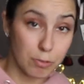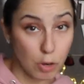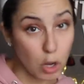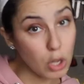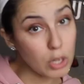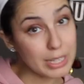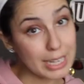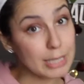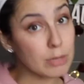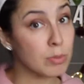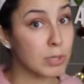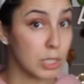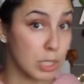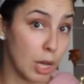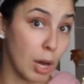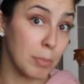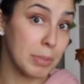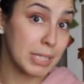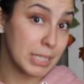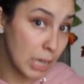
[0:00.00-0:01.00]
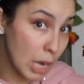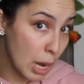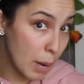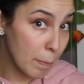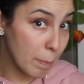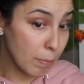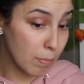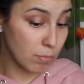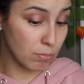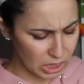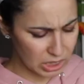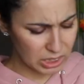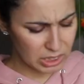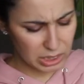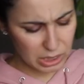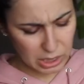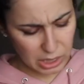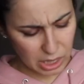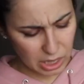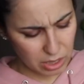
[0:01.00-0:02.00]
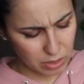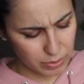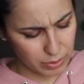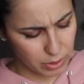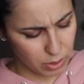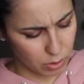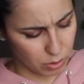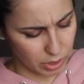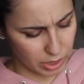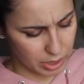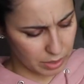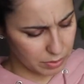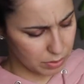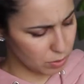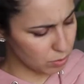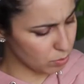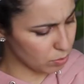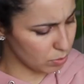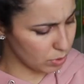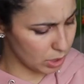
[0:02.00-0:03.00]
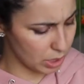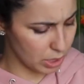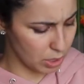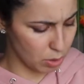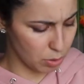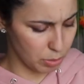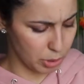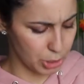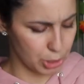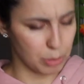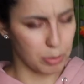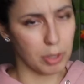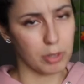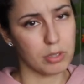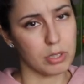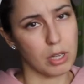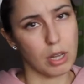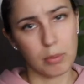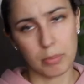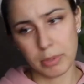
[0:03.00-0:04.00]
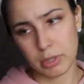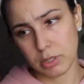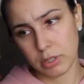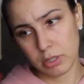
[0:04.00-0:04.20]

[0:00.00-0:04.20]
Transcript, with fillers: fall, that's when zombies come? Honestly, I don't know. I don't really know much about zombies.